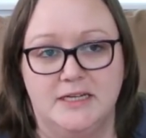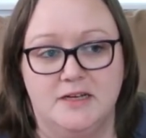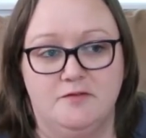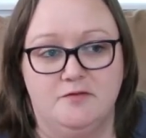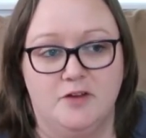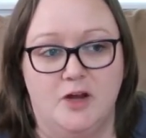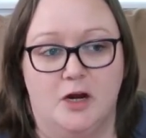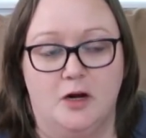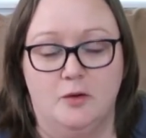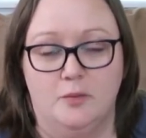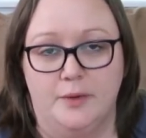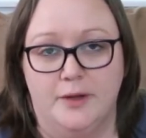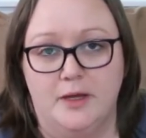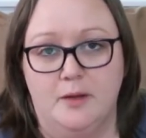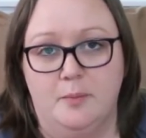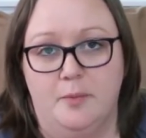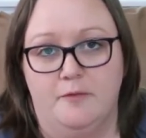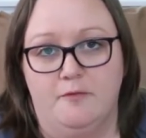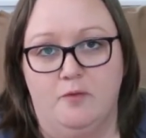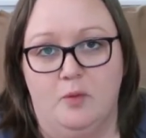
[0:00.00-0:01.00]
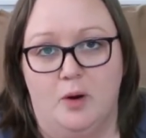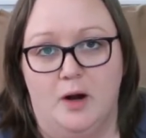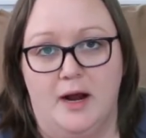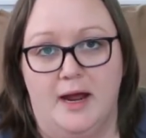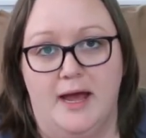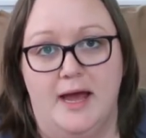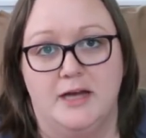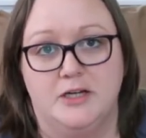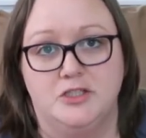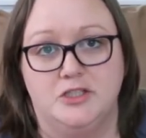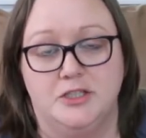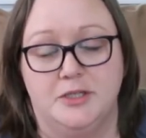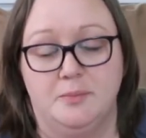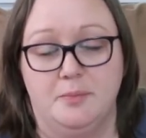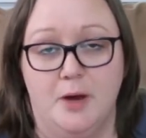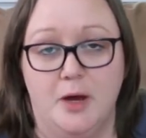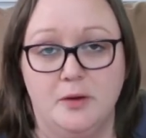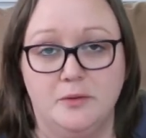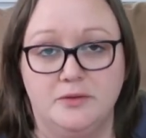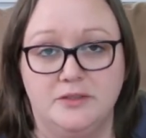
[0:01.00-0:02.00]
if not a week before I actually
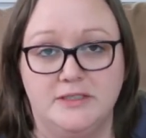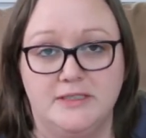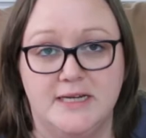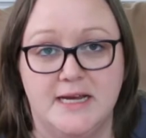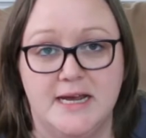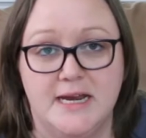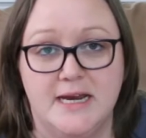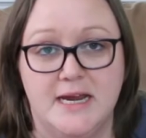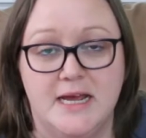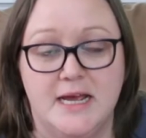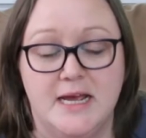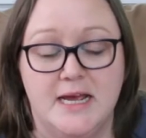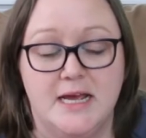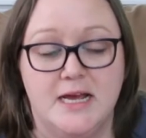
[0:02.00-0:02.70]
posted.